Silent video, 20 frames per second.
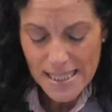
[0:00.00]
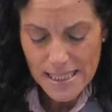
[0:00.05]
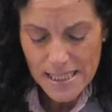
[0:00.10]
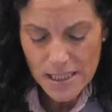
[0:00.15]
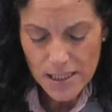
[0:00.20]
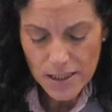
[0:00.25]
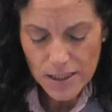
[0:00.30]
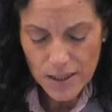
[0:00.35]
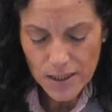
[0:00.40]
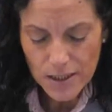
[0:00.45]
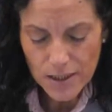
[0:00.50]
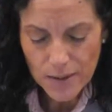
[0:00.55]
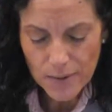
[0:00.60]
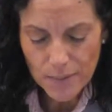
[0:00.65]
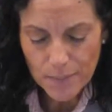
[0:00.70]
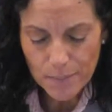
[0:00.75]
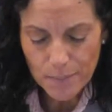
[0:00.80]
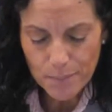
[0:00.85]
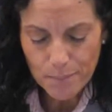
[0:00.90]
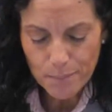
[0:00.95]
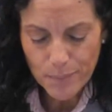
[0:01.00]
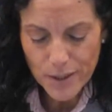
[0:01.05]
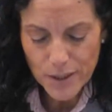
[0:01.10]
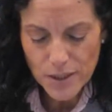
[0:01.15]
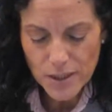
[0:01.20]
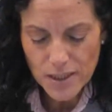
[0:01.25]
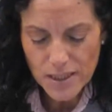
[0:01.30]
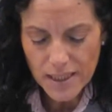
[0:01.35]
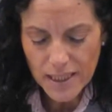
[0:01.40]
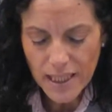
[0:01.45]
And uh,
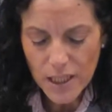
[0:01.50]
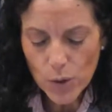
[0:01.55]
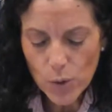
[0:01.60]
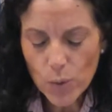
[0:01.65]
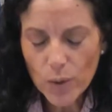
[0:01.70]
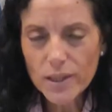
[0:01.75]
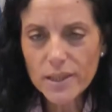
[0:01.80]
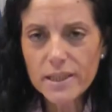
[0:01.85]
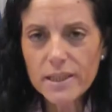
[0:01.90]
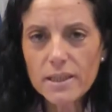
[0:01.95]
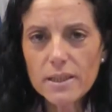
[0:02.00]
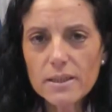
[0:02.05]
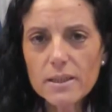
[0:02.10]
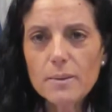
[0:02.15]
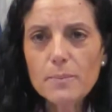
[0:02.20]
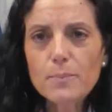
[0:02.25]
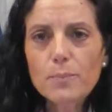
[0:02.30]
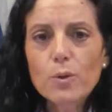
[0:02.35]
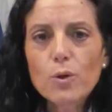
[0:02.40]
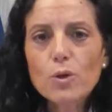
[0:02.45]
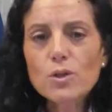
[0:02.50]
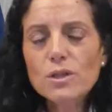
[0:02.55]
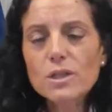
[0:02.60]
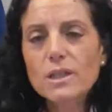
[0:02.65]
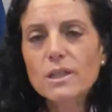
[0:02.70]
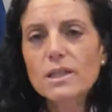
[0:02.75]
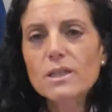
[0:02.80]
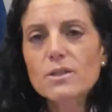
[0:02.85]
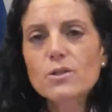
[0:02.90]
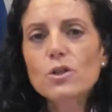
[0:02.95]
but equally
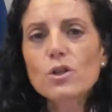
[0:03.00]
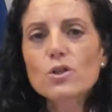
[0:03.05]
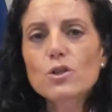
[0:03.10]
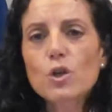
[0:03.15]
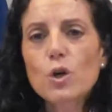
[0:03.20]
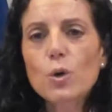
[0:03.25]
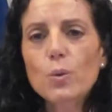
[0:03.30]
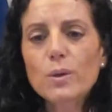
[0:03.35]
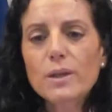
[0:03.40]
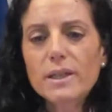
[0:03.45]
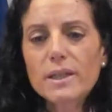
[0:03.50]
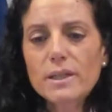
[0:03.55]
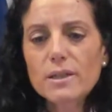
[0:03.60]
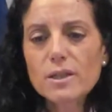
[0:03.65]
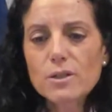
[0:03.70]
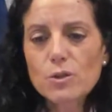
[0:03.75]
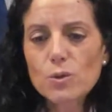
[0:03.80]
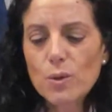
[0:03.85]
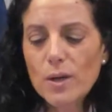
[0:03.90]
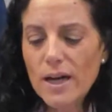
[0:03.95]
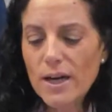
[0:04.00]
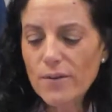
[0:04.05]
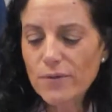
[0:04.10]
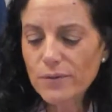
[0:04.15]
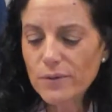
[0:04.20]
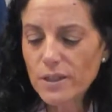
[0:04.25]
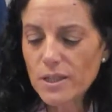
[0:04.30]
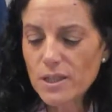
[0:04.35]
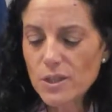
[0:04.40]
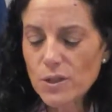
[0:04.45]
important is not only to
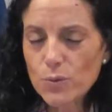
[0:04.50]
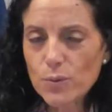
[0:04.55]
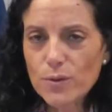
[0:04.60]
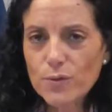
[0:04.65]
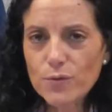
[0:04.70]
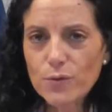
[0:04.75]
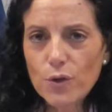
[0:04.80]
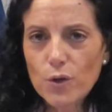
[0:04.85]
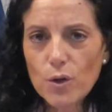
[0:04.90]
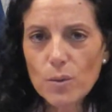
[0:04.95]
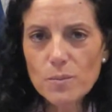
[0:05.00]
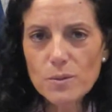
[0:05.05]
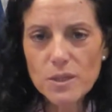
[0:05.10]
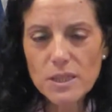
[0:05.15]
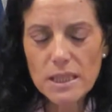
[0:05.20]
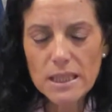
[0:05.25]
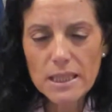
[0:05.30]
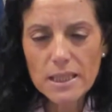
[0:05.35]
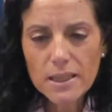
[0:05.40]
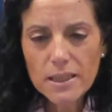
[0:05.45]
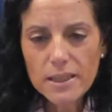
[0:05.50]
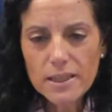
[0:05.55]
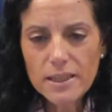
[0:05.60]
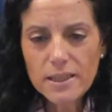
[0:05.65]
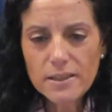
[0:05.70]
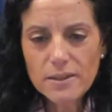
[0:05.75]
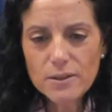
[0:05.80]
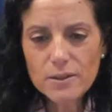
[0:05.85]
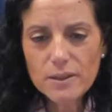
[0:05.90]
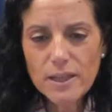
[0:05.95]
have these reforms
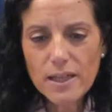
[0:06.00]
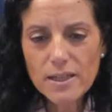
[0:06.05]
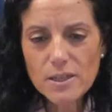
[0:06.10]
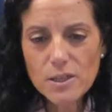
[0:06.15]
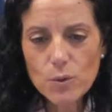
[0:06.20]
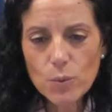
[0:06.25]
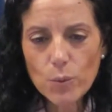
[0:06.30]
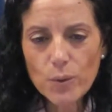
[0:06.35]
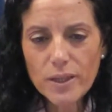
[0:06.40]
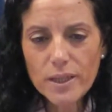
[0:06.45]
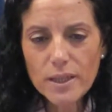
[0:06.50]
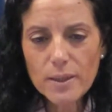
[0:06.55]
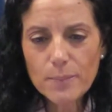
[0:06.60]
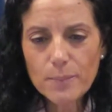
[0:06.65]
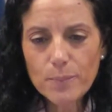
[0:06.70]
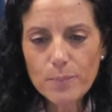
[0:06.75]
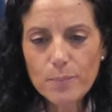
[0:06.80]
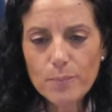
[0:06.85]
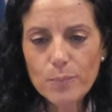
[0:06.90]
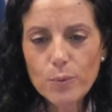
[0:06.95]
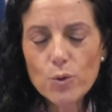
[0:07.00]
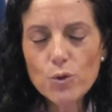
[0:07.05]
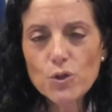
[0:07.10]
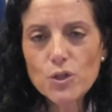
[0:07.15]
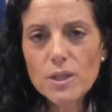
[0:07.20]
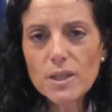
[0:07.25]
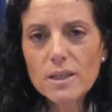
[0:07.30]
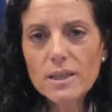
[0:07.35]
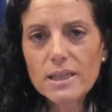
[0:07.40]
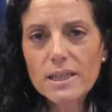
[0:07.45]
in that we are
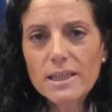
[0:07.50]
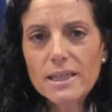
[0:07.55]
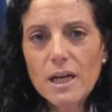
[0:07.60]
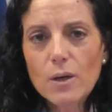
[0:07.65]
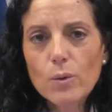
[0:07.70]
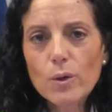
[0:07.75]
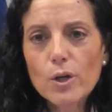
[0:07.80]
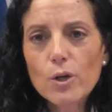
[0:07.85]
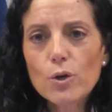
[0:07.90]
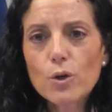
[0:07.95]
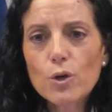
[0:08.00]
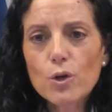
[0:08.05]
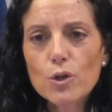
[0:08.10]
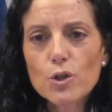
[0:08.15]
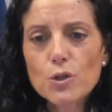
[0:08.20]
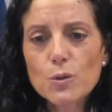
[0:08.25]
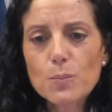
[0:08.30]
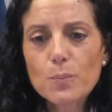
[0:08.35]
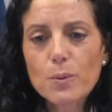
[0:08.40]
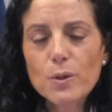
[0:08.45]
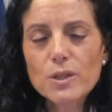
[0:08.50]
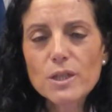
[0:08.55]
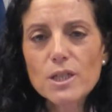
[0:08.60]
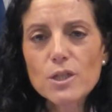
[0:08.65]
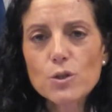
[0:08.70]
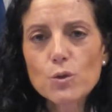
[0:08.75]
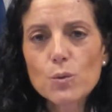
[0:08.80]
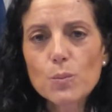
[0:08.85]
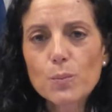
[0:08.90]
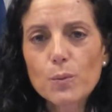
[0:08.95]
pushing in our laws,
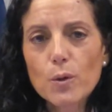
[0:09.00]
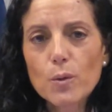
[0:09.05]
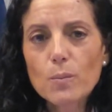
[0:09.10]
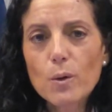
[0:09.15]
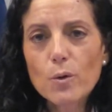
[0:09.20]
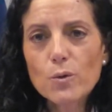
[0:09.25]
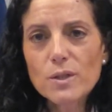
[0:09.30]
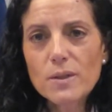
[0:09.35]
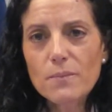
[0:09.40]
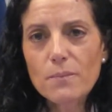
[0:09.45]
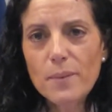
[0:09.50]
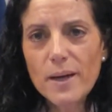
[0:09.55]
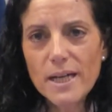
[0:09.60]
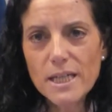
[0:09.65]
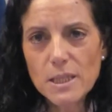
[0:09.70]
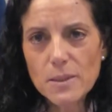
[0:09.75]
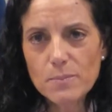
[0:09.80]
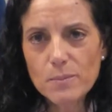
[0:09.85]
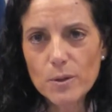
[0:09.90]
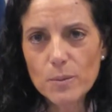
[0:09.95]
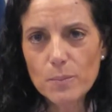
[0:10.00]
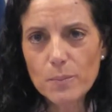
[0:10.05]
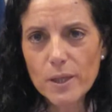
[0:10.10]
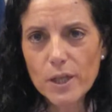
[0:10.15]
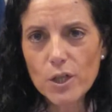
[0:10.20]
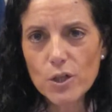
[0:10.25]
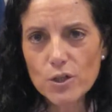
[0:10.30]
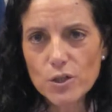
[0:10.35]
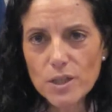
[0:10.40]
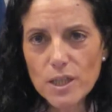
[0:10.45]
but is to promote
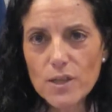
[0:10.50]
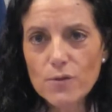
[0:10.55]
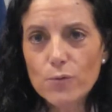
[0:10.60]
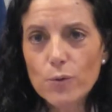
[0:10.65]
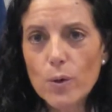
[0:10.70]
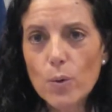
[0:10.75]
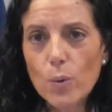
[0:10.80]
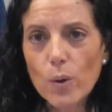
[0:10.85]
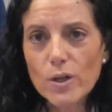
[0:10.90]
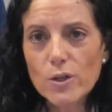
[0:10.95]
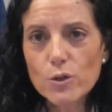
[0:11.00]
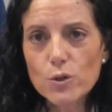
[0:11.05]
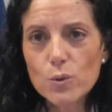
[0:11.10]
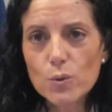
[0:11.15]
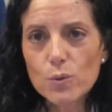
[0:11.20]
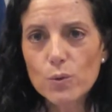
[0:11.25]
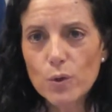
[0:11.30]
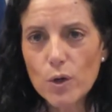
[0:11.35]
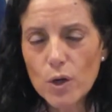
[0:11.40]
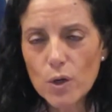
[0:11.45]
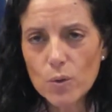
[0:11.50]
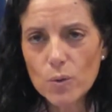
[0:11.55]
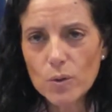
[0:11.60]
investment because if we want to